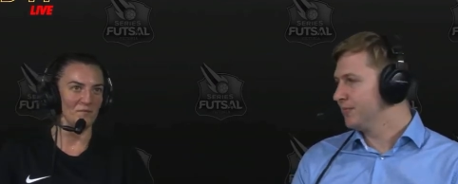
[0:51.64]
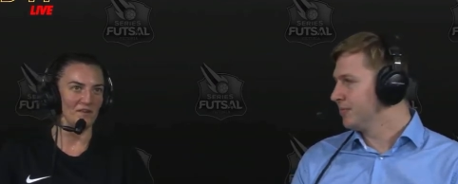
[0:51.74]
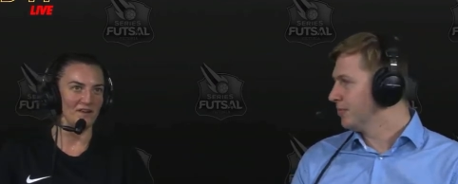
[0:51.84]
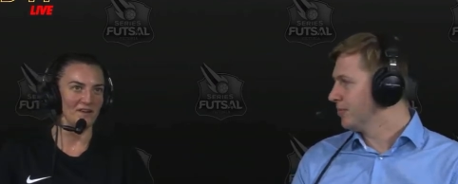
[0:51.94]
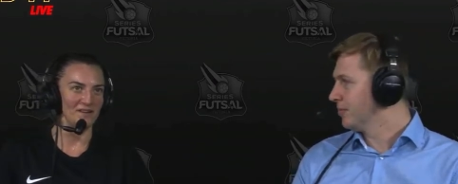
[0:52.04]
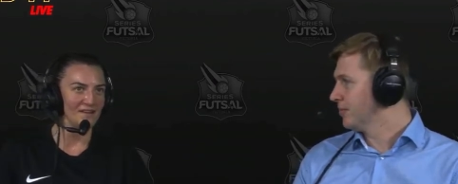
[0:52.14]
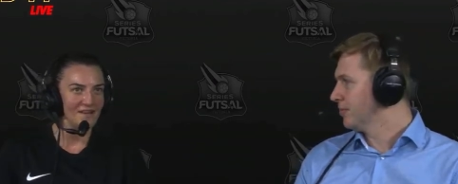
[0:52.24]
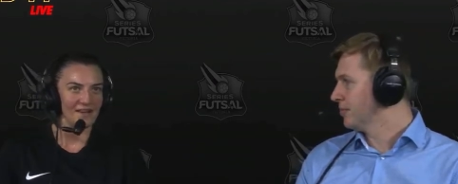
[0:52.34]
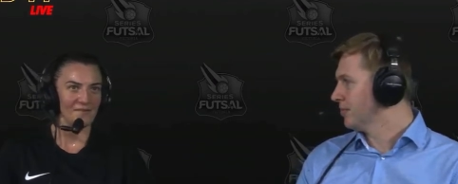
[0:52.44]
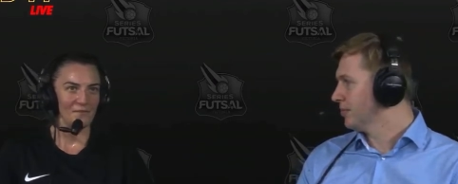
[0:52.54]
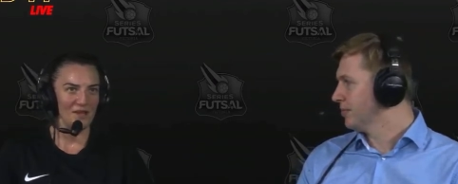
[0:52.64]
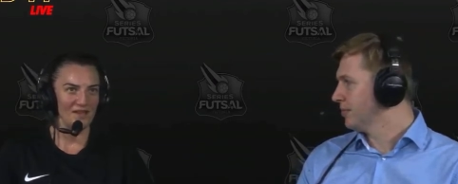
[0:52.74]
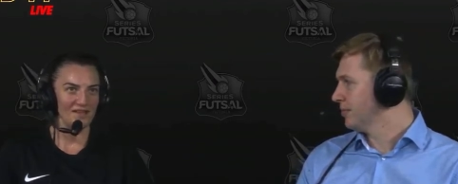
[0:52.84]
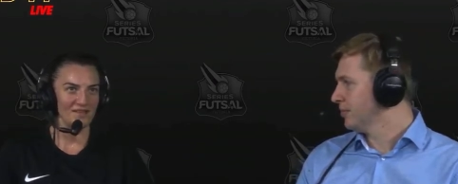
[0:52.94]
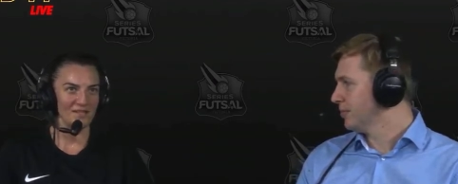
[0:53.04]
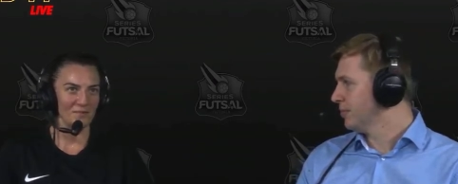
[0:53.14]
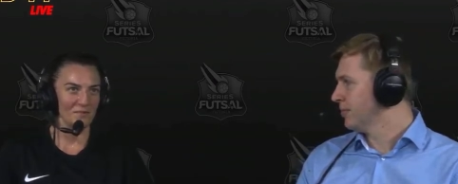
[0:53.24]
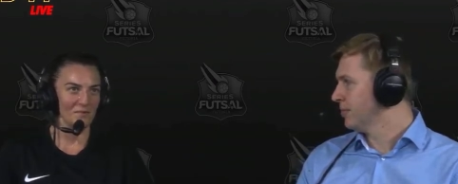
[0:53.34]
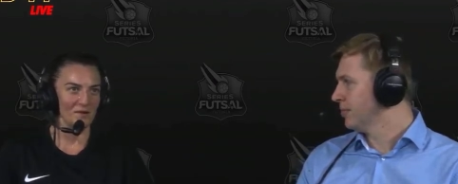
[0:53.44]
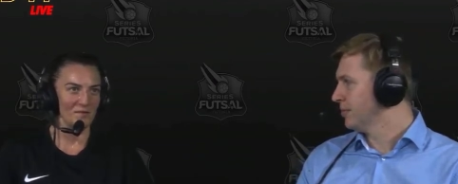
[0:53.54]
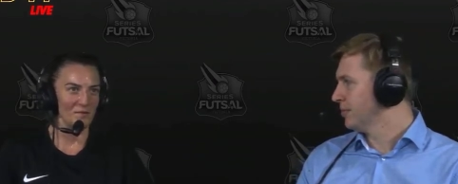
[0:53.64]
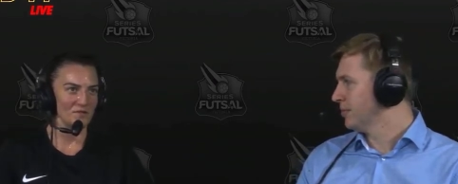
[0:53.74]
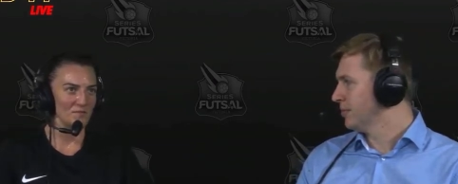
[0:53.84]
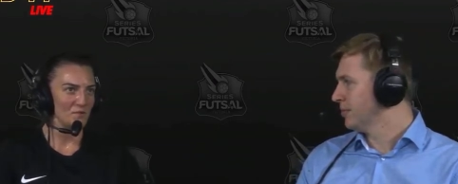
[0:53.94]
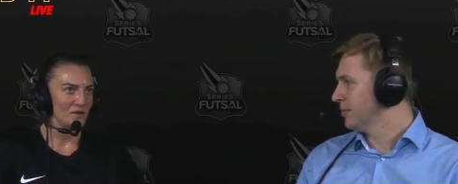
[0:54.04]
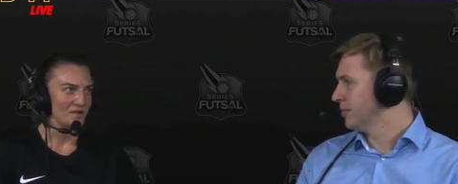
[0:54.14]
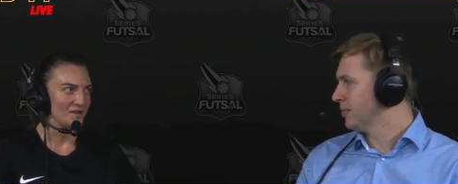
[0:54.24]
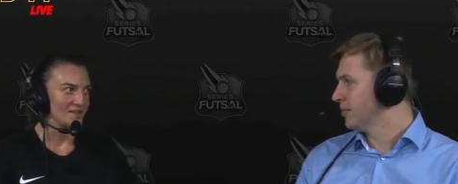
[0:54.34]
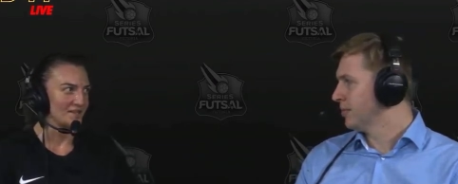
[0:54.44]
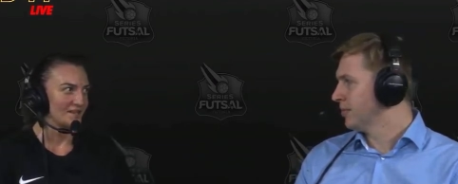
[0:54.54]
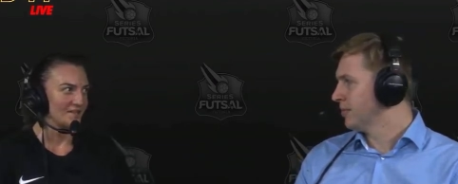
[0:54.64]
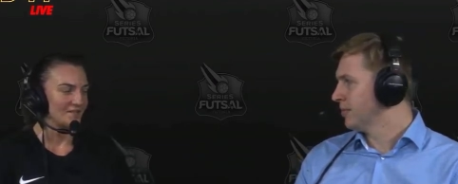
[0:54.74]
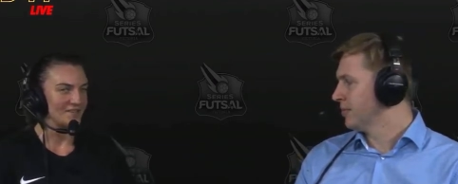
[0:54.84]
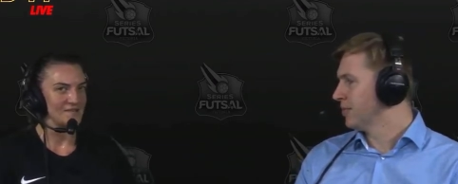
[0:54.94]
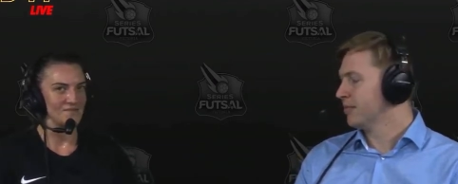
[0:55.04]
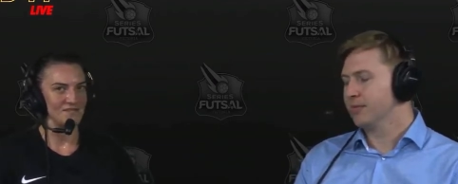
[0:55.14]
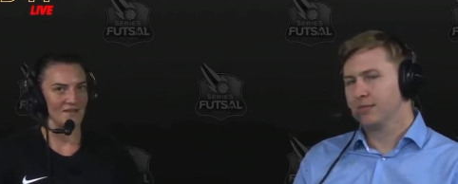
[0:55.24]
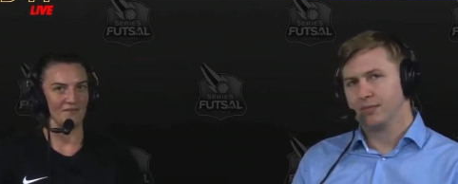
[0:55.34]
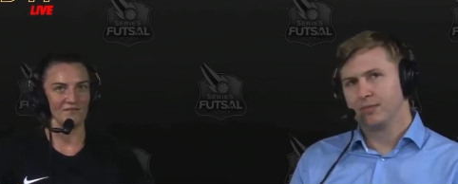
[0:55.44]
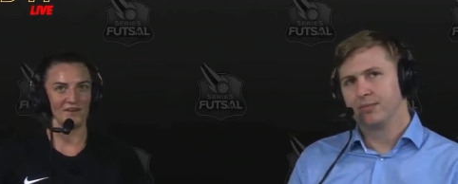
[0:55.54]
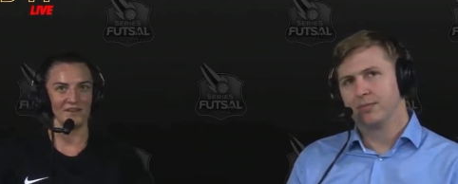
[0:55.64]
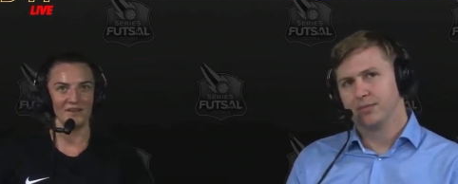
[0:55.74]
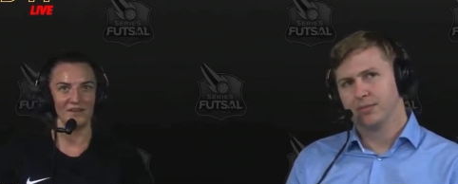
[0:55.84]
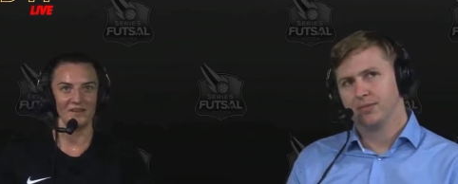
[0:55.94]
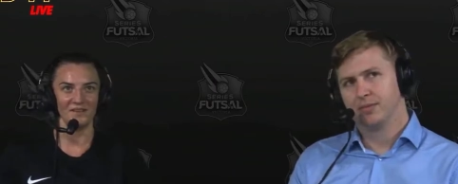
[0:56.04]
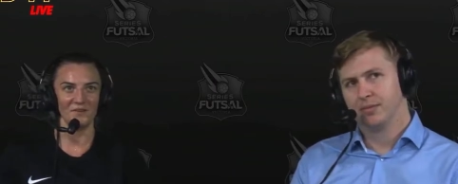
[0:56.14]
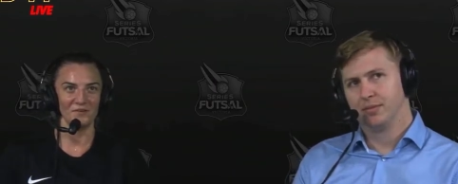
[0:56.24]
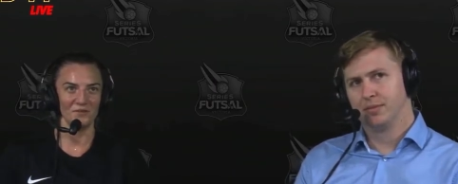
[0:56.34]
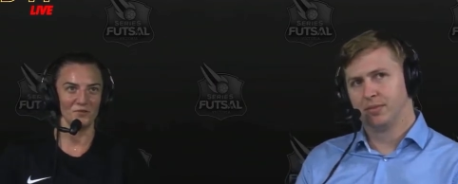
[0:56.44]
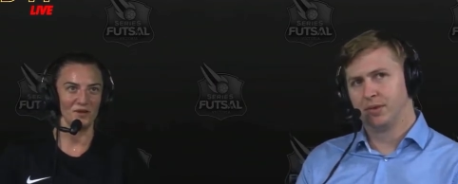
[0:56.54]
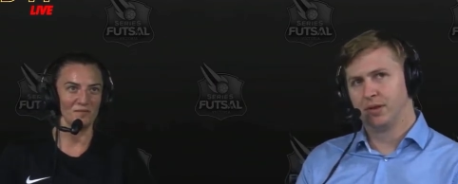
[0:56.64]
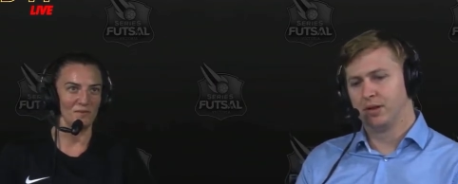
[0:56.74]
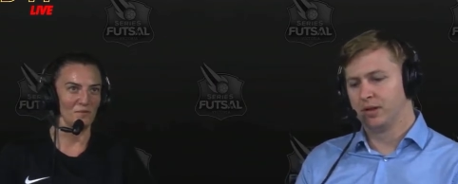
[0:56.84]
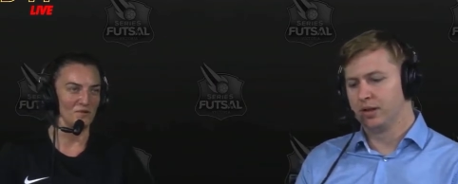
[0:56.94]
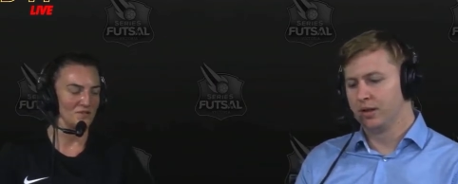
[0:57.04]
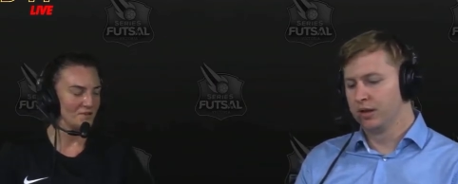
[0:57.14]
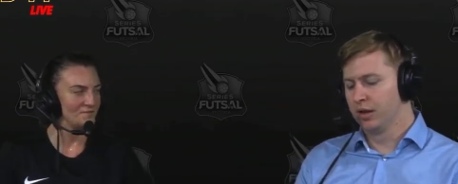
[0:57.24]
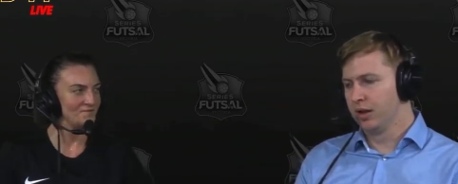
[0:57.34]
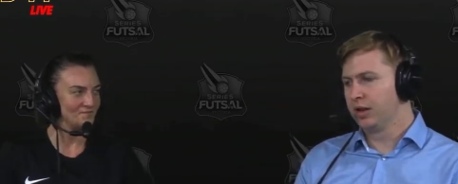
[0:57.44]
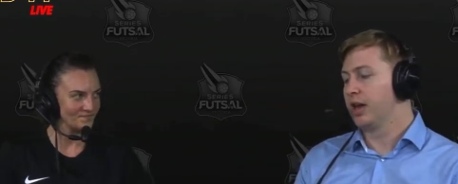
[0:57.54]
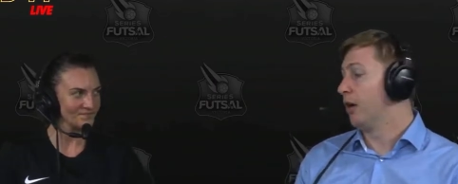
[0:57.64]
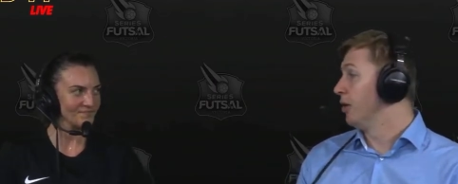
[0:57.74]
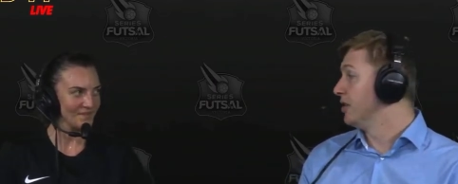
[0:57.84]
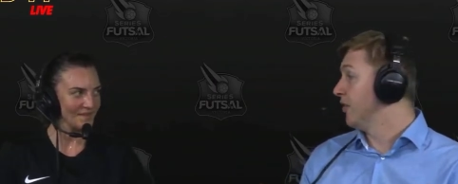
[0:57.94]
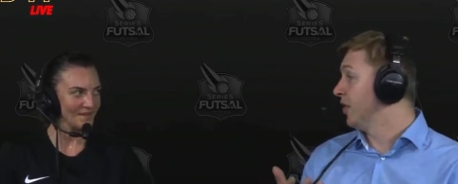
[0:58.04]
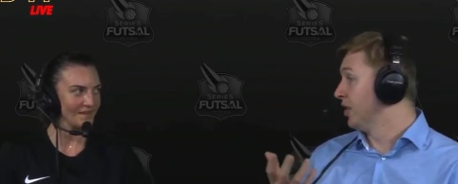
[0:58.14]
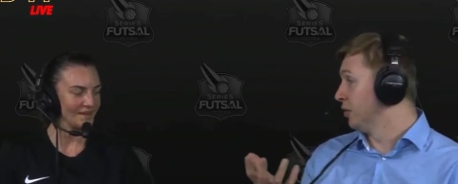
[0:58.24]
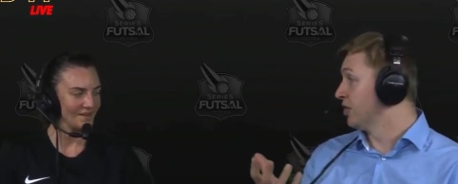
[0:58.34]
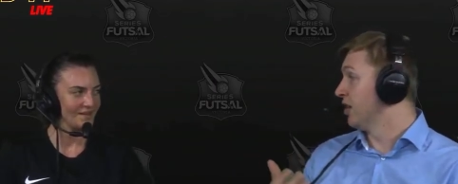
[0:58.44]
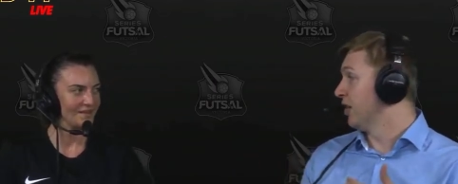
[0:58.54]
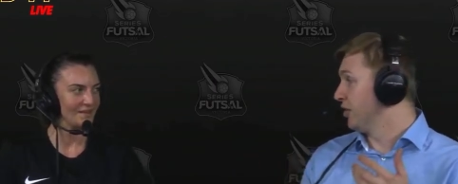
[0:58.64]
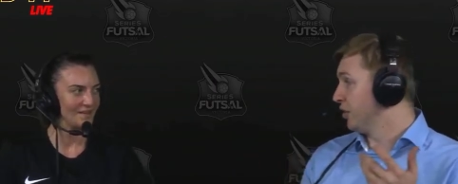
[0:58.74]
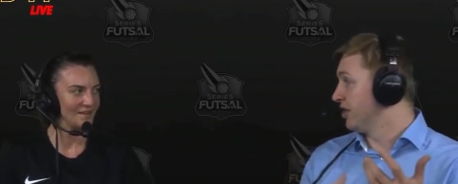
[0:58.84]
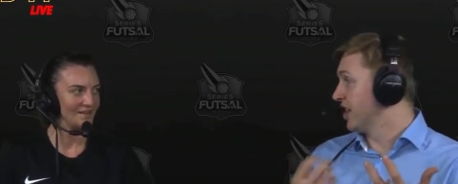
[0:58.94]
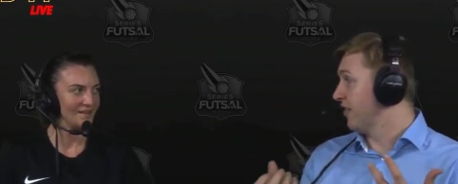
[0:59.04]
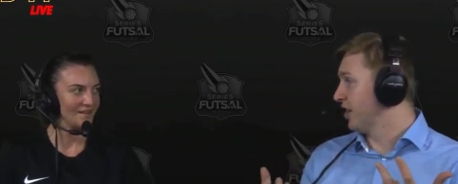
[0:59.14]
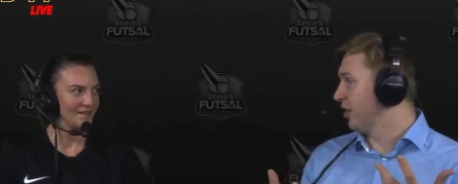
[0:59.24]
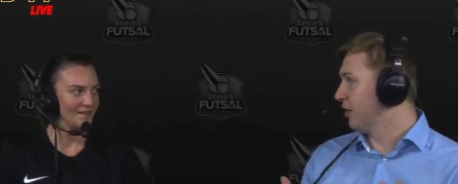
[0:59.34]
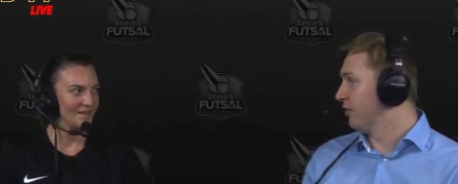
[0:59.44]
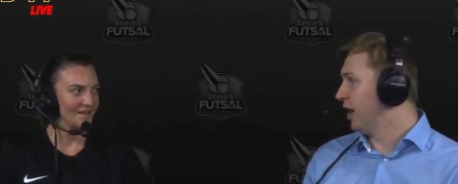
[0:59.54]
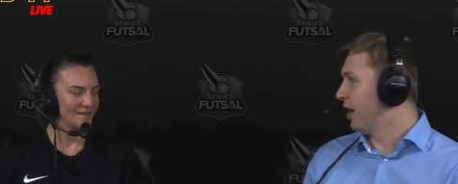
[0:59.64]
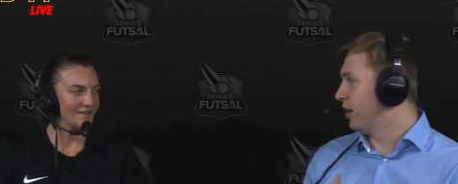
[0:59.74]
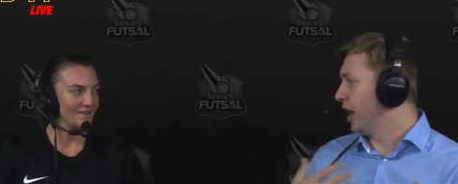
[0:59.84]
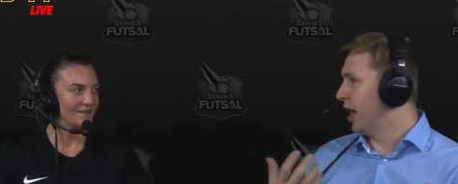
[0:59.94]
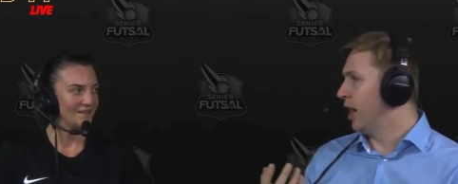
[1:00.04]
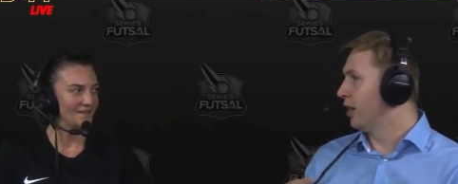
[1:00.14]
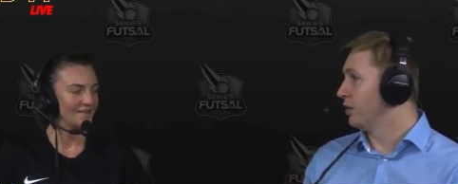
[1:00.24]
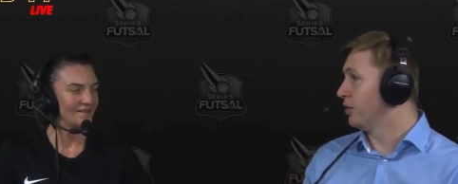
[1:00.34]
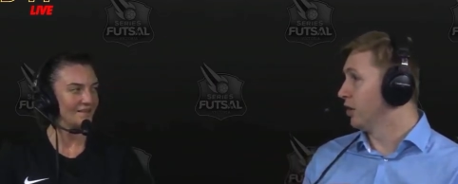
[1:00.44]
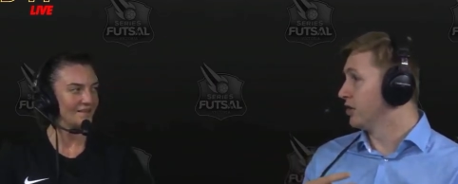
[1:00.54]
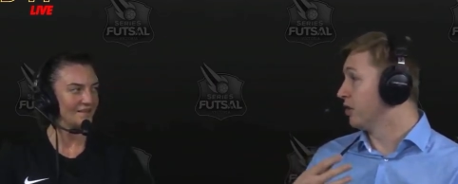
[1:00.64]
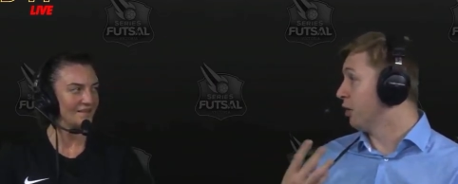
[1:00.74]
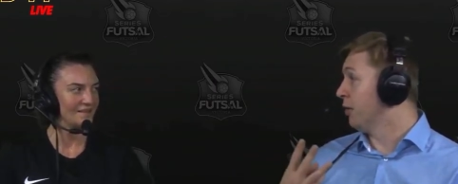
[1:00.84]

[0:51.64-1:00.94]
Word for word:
Speaker 1: fun. And for me, that that's probably one of the most important things. I think if a team is having fun, they're they're going to enjoy it a bit more. So
Speaker 2: yeah, well, it definitely looks like you guys are having a lot of fun. Uh, you guys are three